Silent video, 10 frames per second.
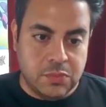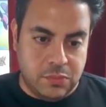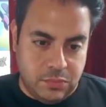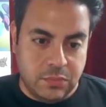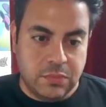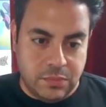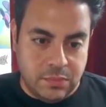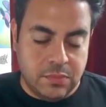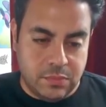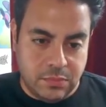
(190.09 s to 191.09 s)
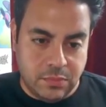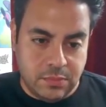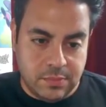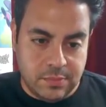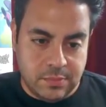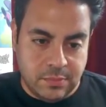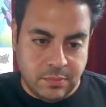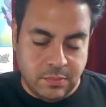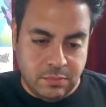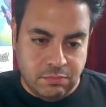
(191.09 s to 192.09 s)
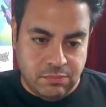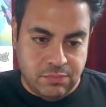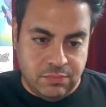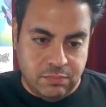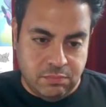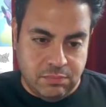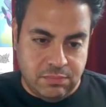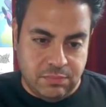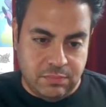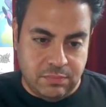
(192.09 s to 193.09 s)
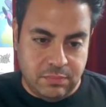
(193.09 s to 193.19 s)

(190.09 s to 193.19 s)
(not speaking)